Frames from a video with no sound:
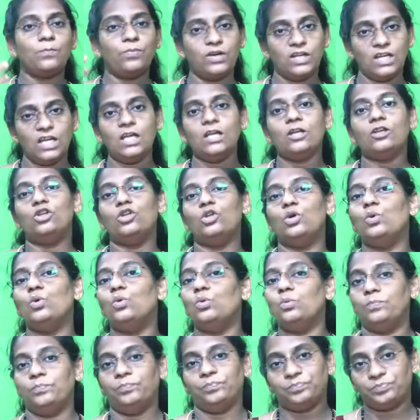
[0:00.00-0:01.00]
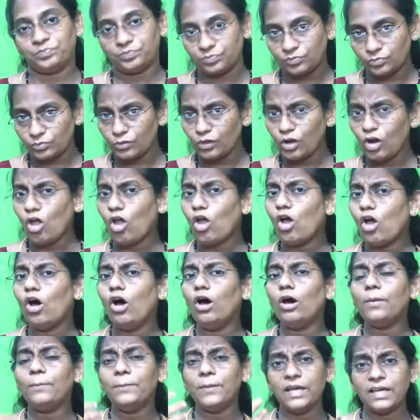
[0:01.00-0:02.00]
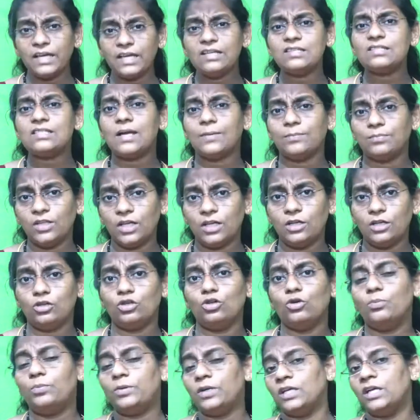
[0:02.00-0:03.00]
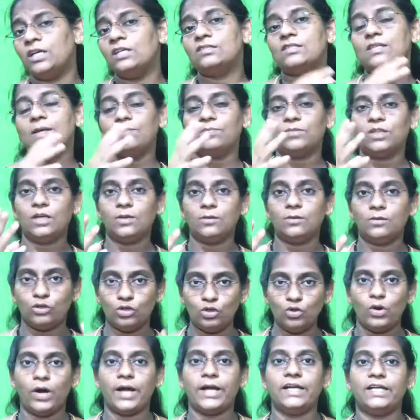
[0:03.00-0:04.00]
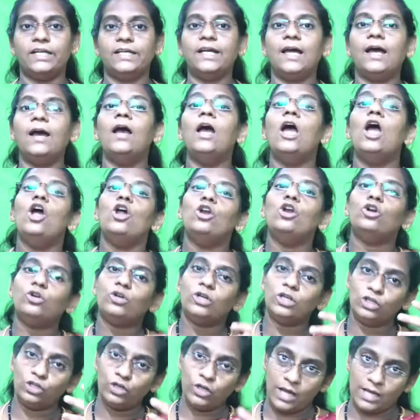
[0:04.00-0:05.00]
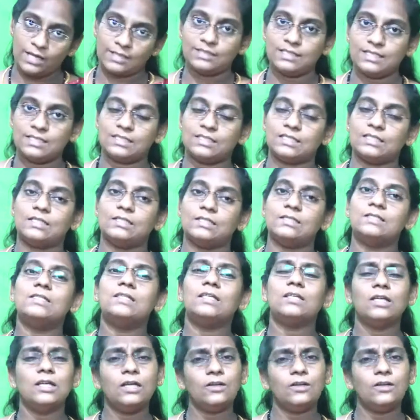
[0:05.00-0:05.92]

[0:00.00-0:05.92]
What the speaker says: bringing new or making something new, bringing something new idea into existence.